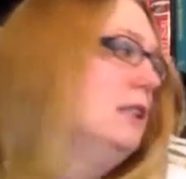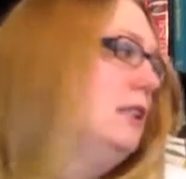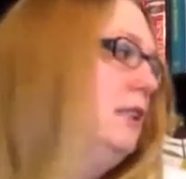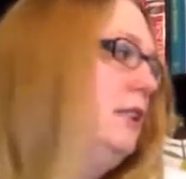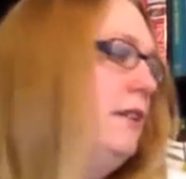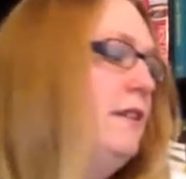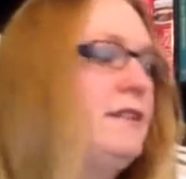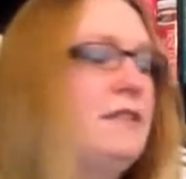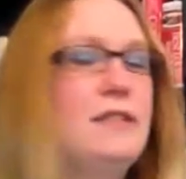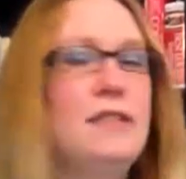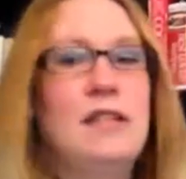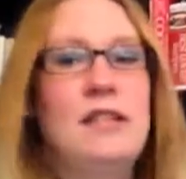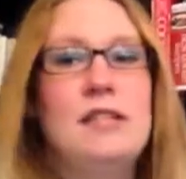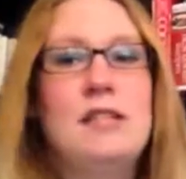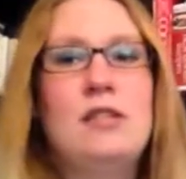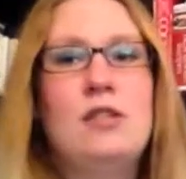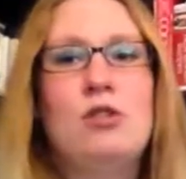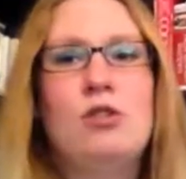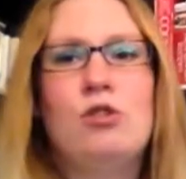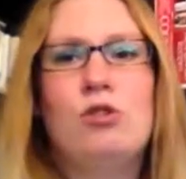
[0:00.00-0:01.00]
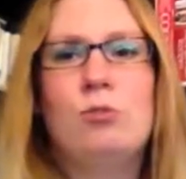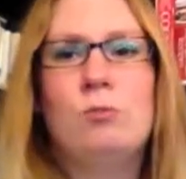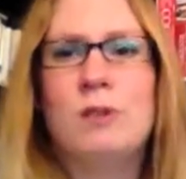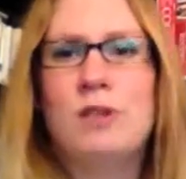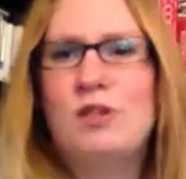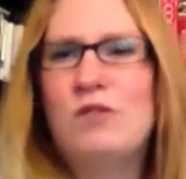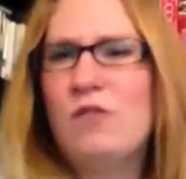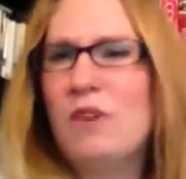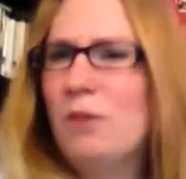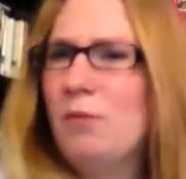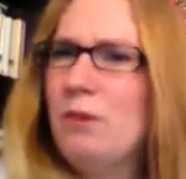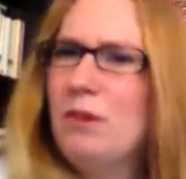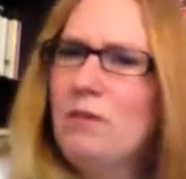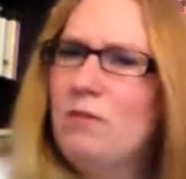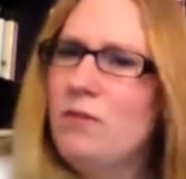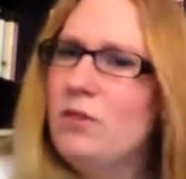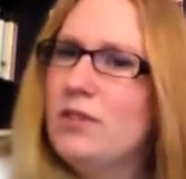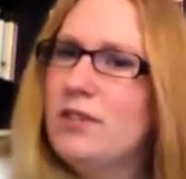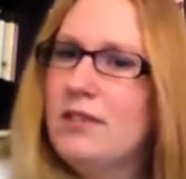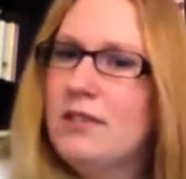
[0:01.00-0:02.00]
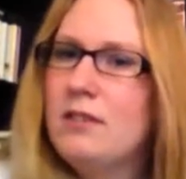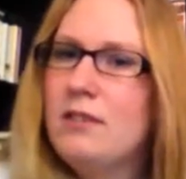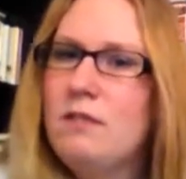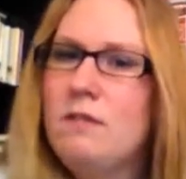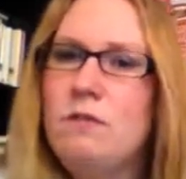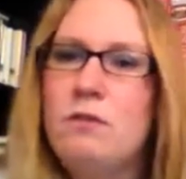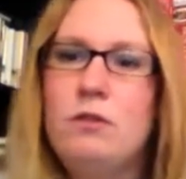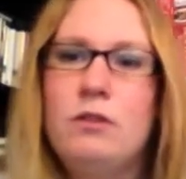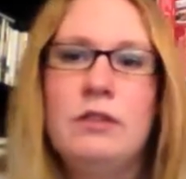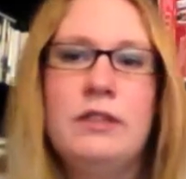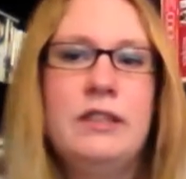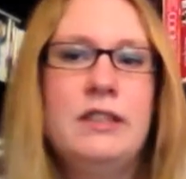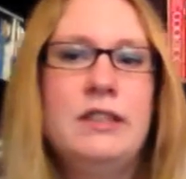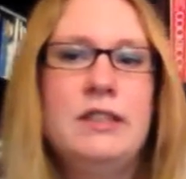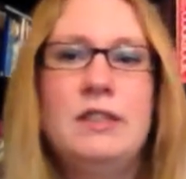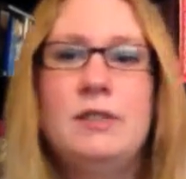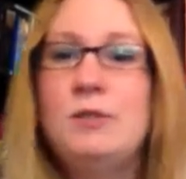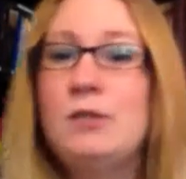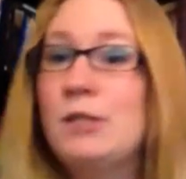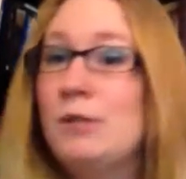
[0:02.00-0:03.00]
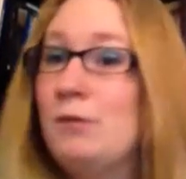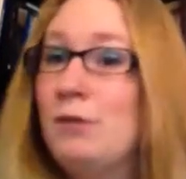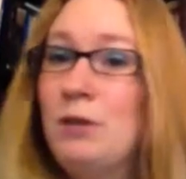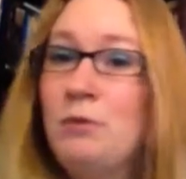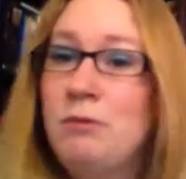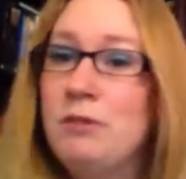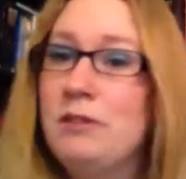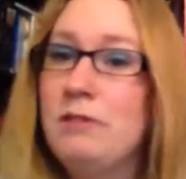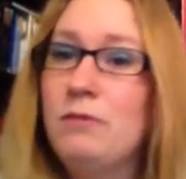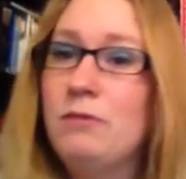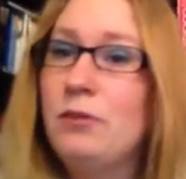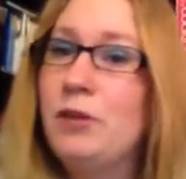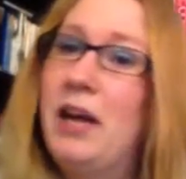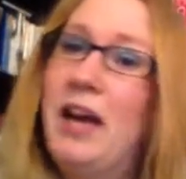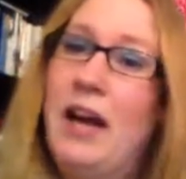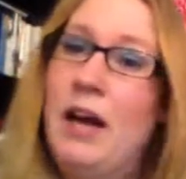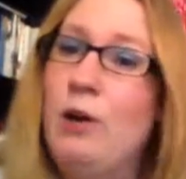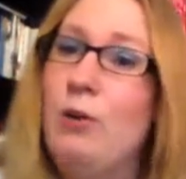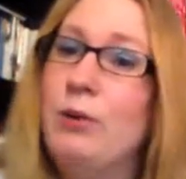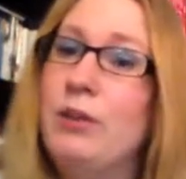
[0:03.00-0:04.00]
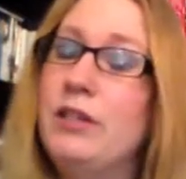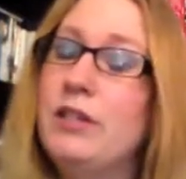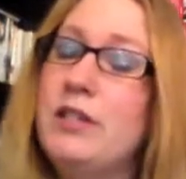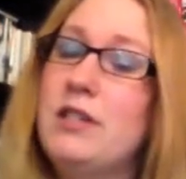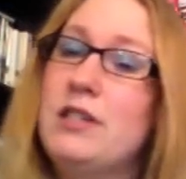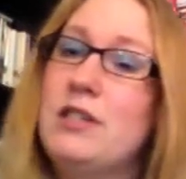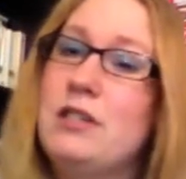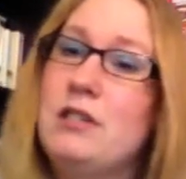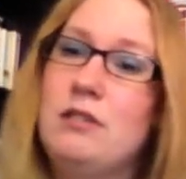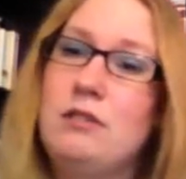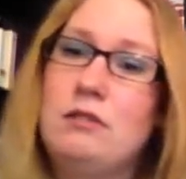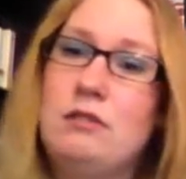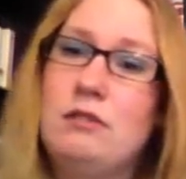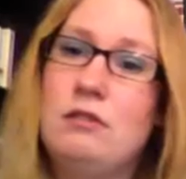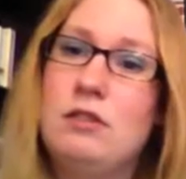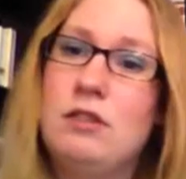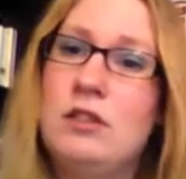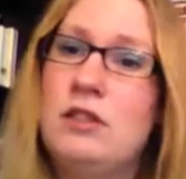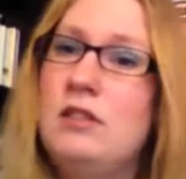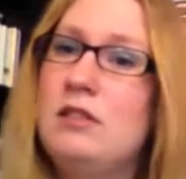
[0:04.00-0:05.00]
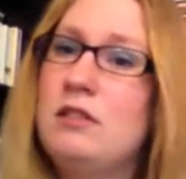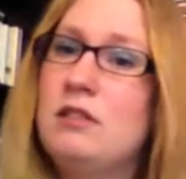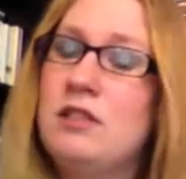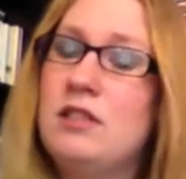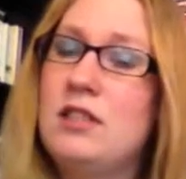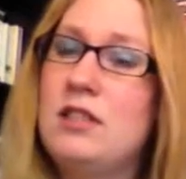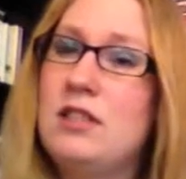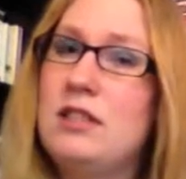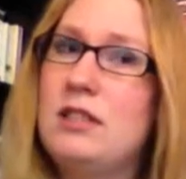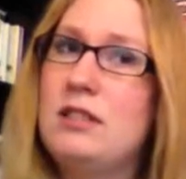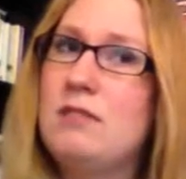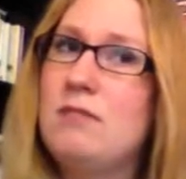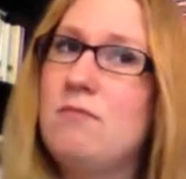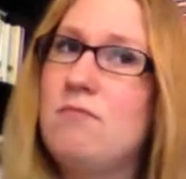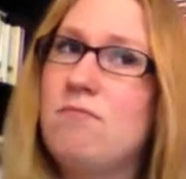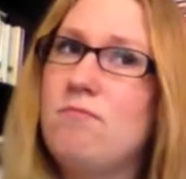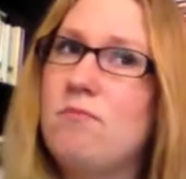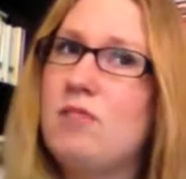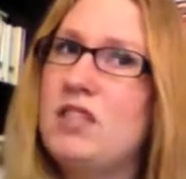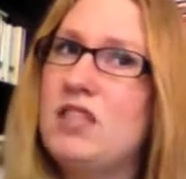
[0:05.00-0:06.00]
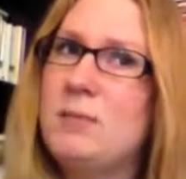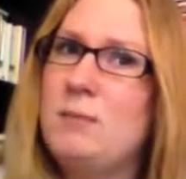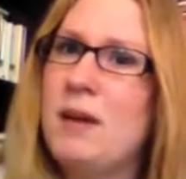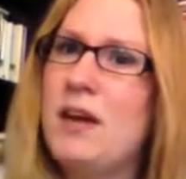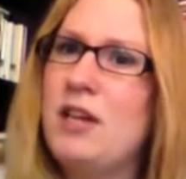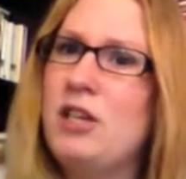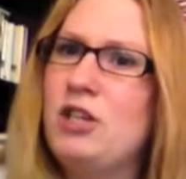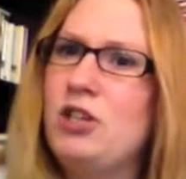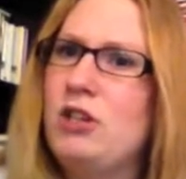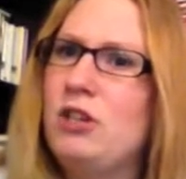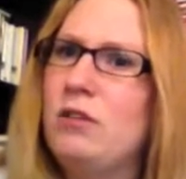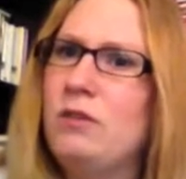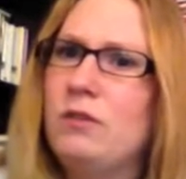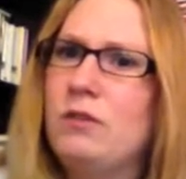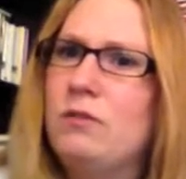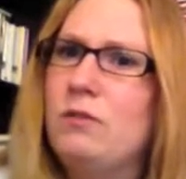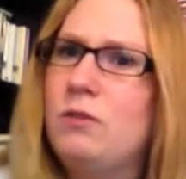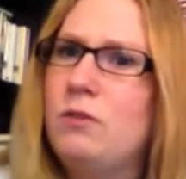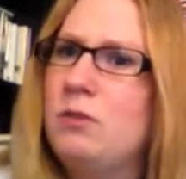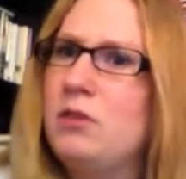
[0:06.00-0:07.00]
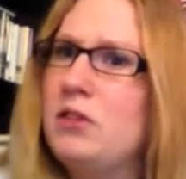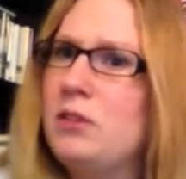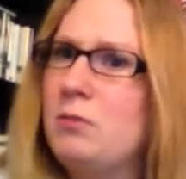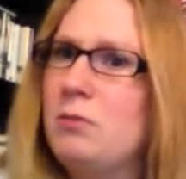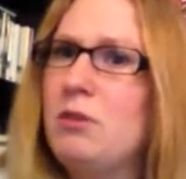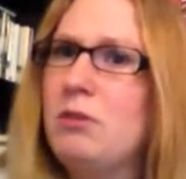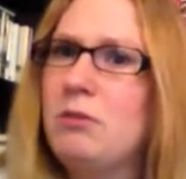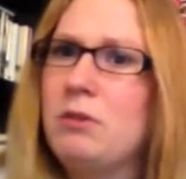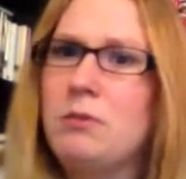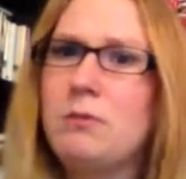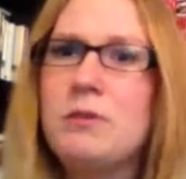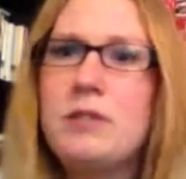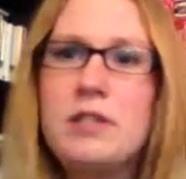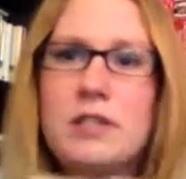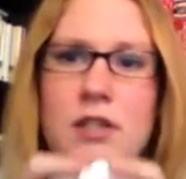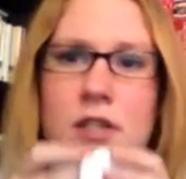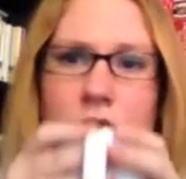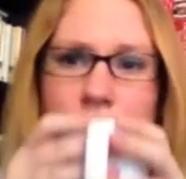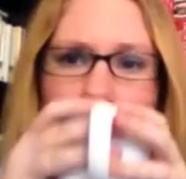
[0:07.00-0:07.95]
Because that's so much fun when it falls on the floor, and you don't know it for hours. And it's smashed all over the floor, and it's really gross.